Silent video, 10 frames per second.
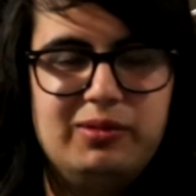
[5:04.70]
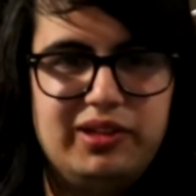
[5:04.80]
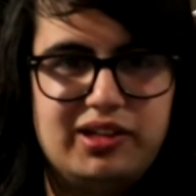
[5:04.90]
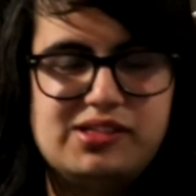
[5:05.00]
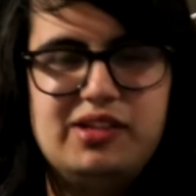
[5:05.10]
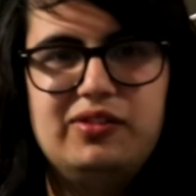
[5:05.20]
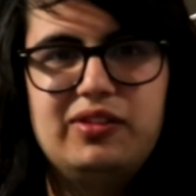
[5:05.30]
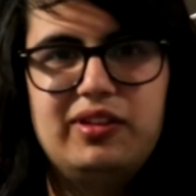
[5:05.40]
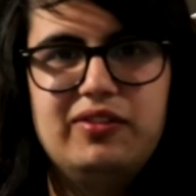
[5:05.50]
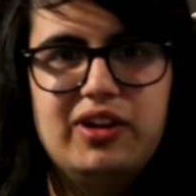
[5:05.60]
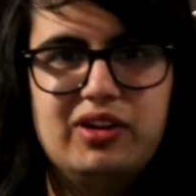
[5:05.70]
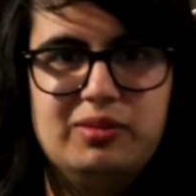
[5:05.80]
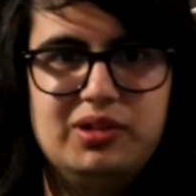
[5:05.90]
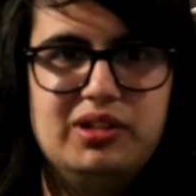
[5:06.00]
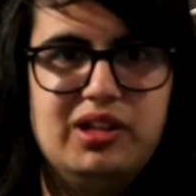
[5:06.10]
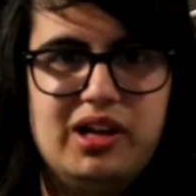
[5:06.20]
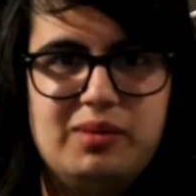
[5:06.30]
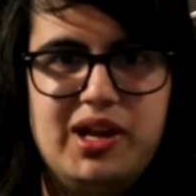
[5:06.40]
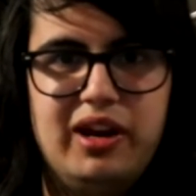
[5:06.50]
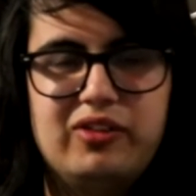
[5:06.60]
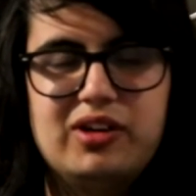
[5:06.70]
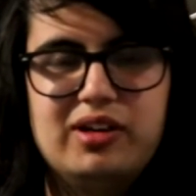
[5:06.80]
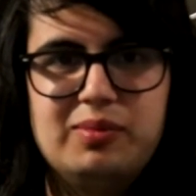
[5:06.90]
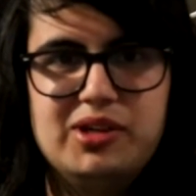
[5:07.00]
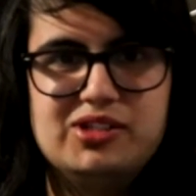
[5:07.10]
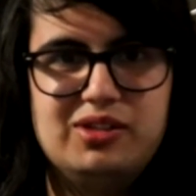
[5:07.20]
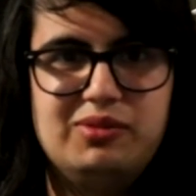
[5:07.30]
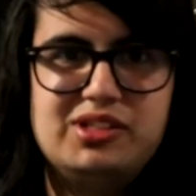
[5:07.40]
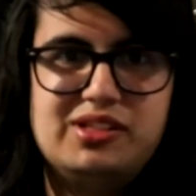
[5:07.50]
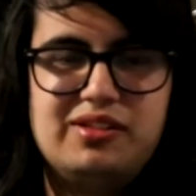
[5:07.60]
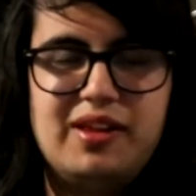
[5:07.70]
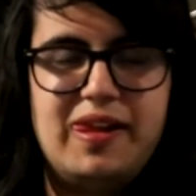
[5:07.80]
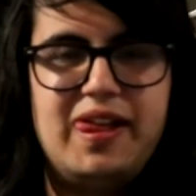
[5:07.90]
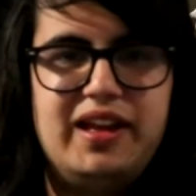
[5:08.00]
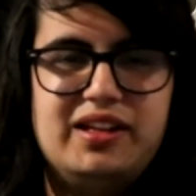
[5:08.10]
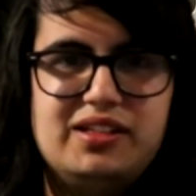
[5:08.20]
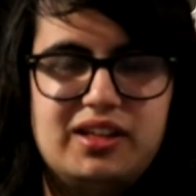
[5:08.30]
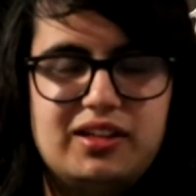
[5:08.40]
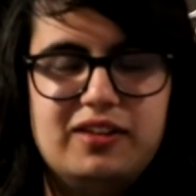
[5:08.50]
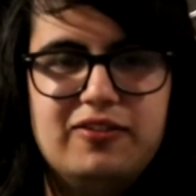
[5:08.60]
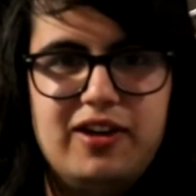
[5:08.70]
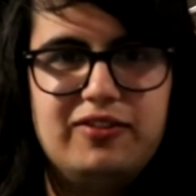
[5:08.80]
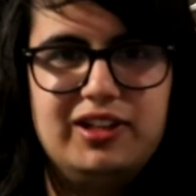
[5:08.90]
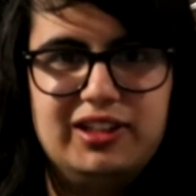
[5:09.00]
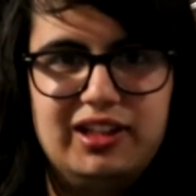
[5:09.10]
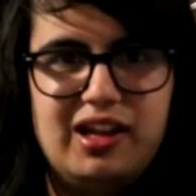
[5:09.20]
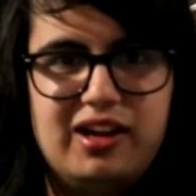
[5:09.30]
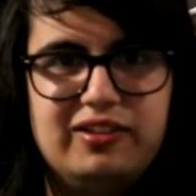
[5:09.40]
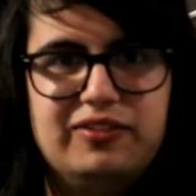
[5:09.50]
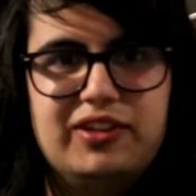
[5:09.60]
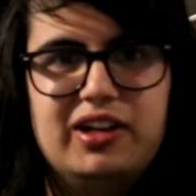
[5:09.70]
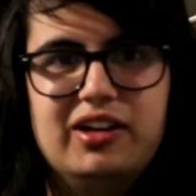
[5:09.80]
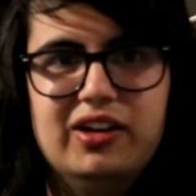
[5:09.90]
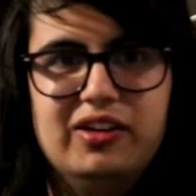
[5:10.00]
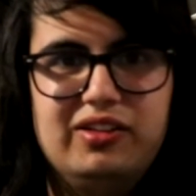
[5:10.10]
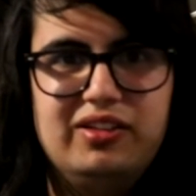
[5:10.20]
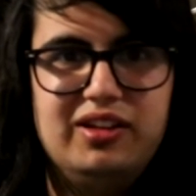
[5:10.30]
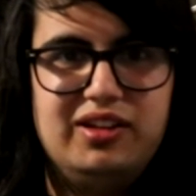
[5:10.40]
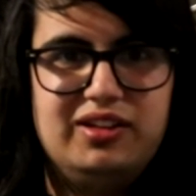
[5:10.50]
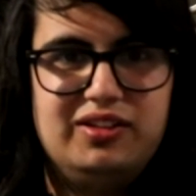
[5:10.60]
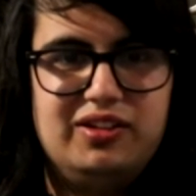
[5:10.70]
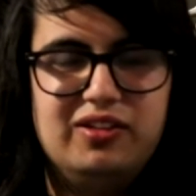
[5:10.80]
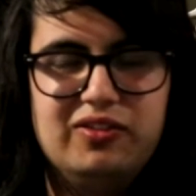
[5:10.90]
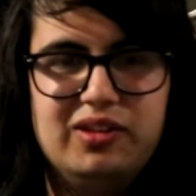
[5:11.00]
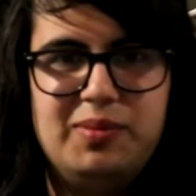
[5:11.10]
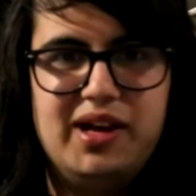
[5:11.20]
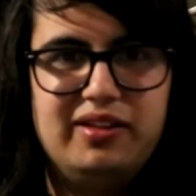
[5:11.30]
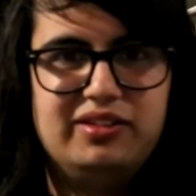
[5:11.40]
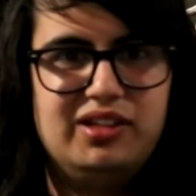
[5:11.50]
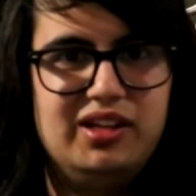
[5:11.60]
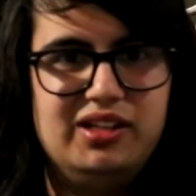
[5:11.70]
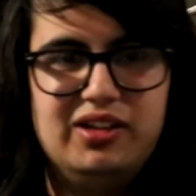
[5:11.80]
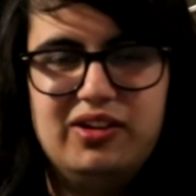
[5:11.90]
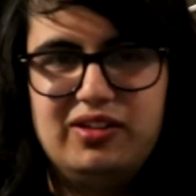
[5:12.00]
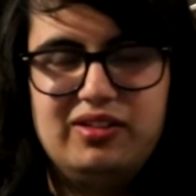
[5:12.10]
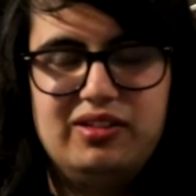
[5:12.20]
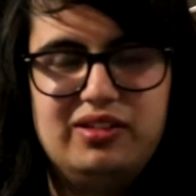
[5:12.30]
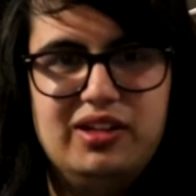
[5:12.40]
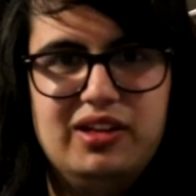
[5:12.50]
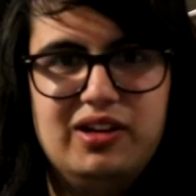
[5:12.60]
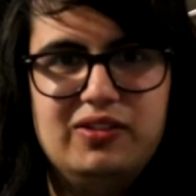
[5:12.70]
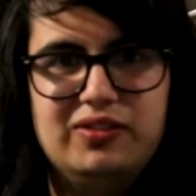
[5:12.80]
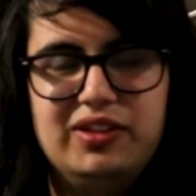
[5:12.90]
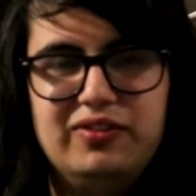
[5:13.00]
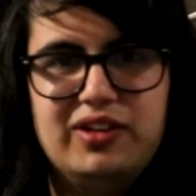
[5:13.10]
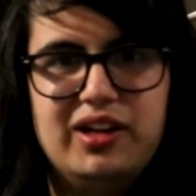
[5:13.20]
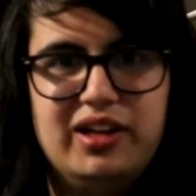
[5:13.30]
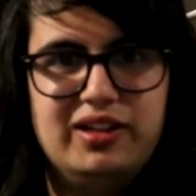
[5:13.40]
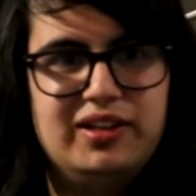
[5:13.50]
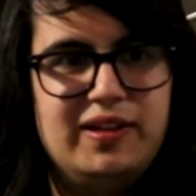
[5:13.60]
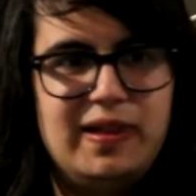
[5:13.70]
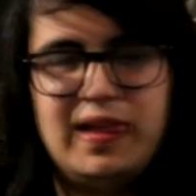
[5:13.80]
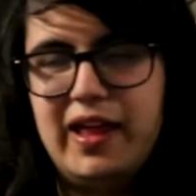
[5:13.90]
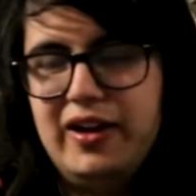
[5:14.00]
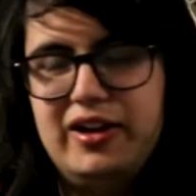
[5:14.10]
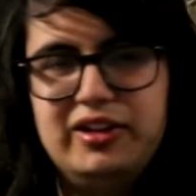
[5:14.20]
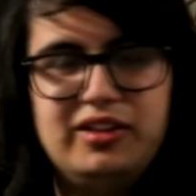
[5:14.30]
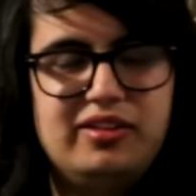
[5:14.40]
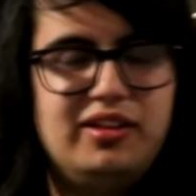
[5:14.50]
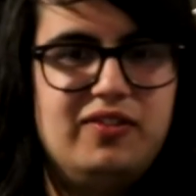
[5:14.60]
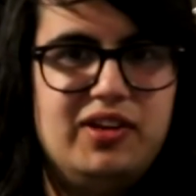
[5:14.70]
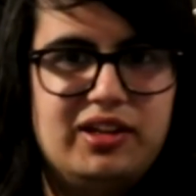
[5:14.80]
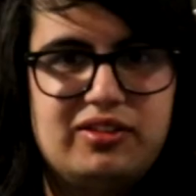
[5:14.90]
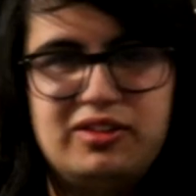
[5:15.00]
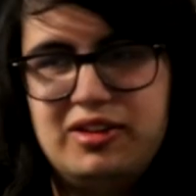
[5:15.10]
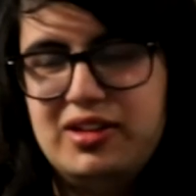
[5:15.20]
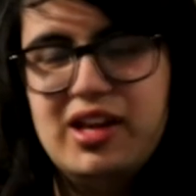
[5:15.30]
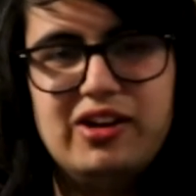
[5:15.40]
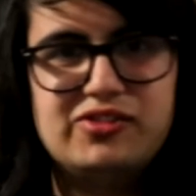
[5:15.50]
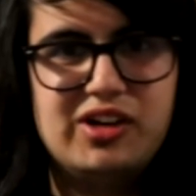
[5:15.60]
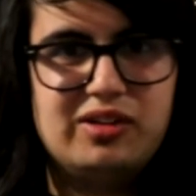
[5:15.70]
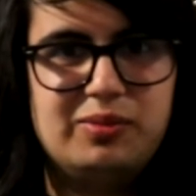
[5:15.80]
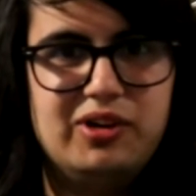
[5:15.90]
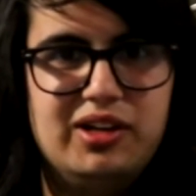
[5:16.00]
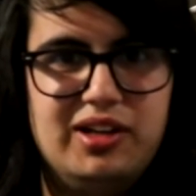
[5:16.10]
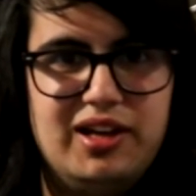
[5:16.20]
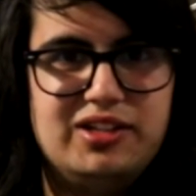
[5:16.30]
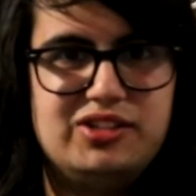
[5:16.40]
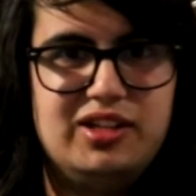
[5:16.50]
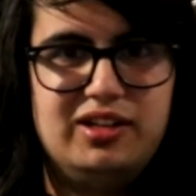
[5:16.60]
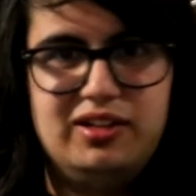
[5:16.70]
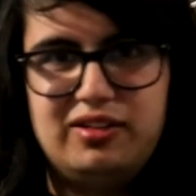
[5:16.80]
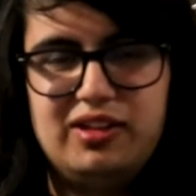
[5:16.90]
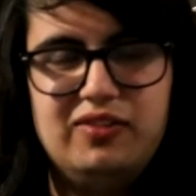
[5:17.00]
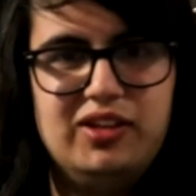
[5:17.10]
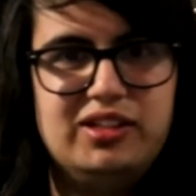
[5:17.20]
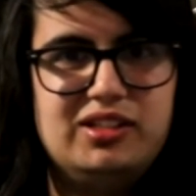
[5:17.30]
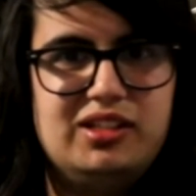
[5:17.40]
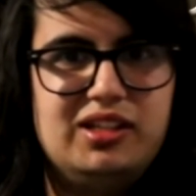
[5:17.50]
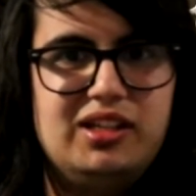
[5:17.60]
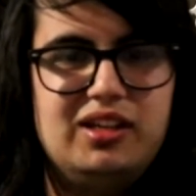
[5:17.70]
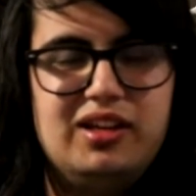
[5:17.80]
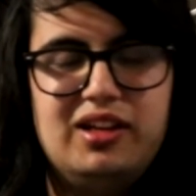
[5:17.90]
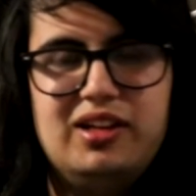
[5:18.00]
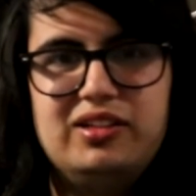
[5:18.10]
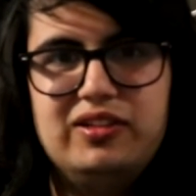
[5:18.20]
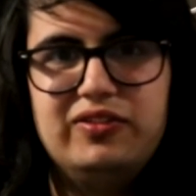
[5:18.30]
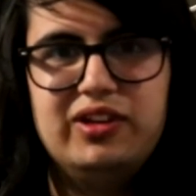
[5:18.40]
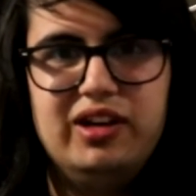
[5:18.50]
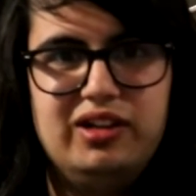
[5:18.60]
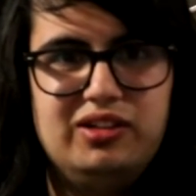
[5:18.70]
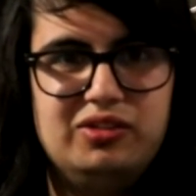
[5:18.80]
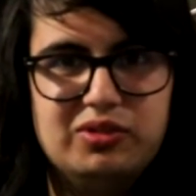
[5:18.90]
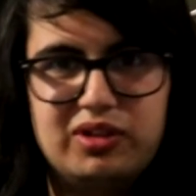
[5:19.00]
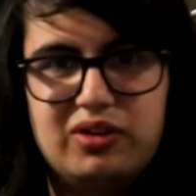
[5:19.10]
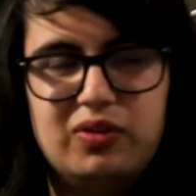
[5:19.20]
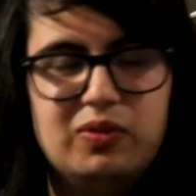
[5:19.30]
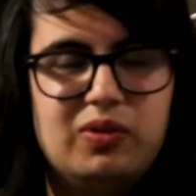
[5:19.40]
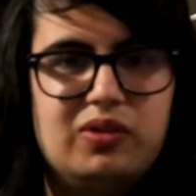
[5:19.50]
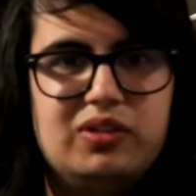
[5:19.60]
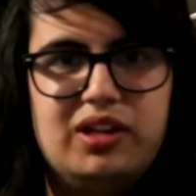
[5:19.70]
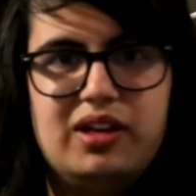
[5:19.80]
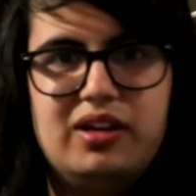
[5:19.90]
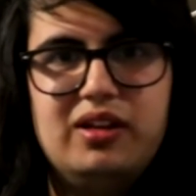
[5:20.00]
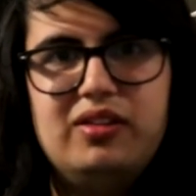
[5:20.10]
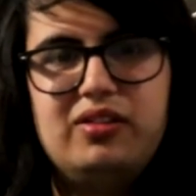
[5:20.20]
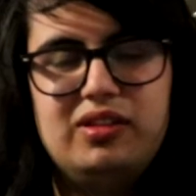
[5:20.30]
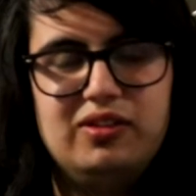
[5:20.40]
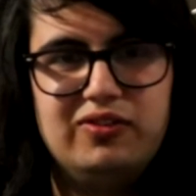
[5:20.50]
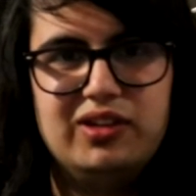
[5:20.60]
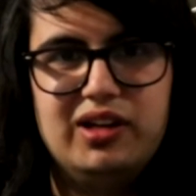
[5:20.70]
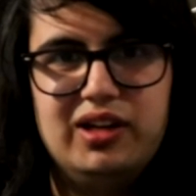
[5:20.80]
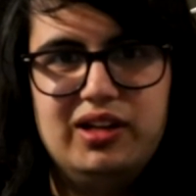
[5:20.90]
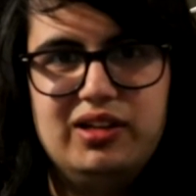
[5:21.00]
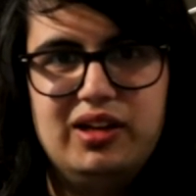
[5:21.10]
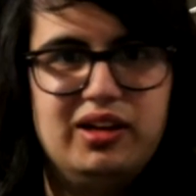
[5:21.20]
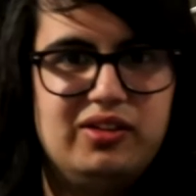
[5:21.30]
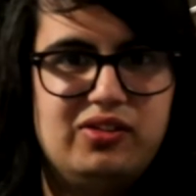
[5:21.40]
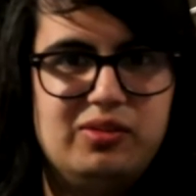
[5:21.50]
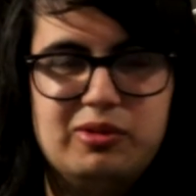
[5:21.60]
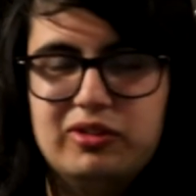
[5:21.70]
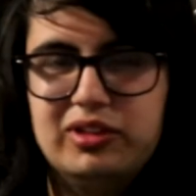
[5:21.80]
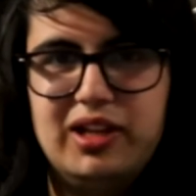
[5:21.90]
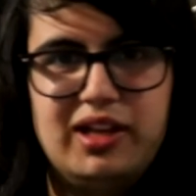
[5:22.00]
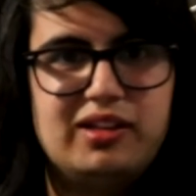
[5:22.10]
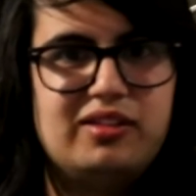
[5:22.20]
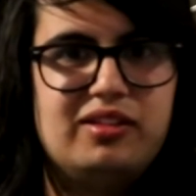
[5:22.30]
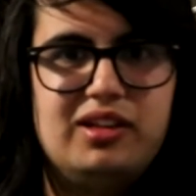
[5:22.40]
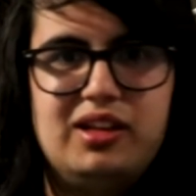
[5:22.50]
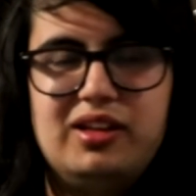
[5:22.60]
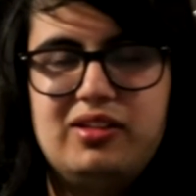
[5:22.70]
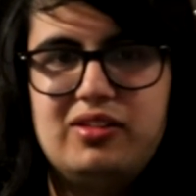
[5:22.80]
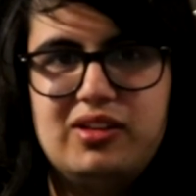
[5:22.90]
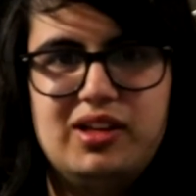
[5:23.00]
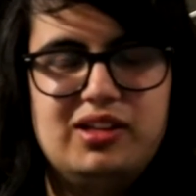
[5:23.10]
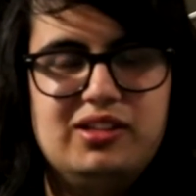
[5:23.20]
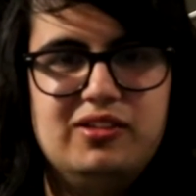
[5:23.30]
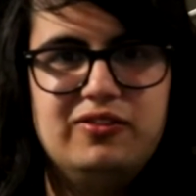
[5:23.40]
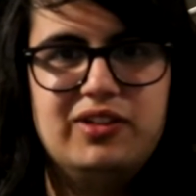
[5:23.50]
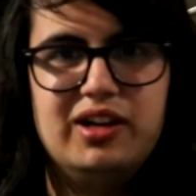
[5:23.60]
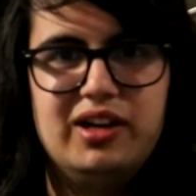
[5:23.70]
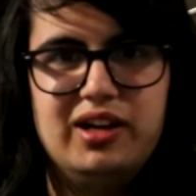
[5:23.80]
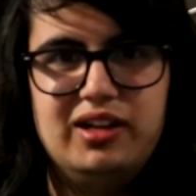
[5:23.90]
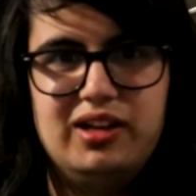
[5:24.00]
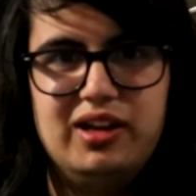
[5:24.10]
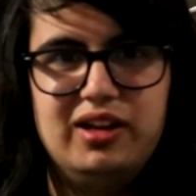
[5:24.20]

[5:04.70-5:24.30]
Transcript: with a continuously variable automatic transmission, which is indicative of a lot of cars over the past 10 years. You know, you've got Honda Civics, naturally aspirated engine, CVT, you've got newer Corollas, you've got Subaru Legacies, you've got